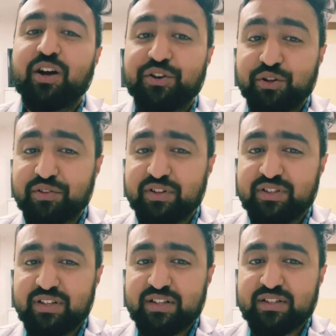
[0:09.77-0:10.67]

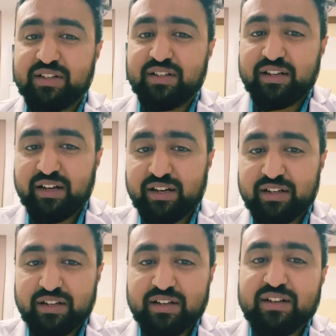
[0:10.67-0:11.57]
neurosurgery resident
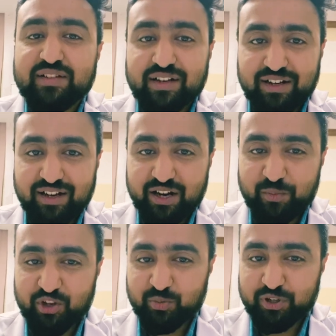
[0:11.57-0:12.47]
at Sir Ganga Ram
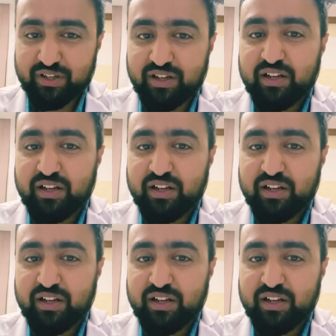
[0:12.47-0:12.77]
Hospital.